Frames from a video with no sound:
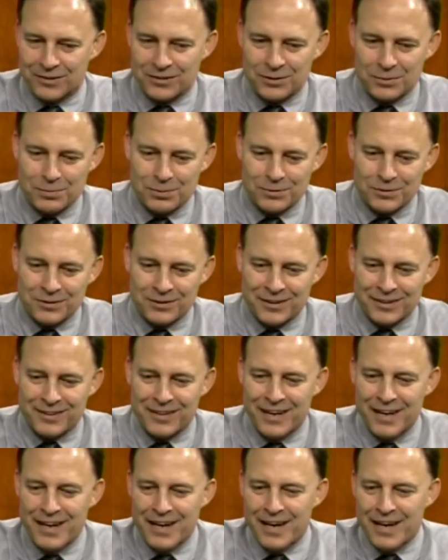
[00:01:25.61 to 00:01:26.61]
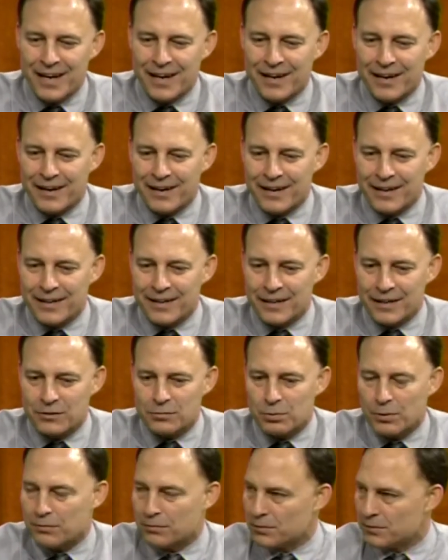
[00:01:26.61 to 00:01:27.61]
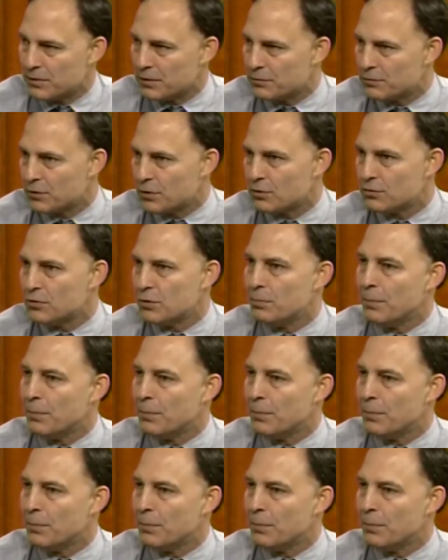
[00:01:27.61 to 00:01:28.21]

Dupuytren, and that's what we refer to.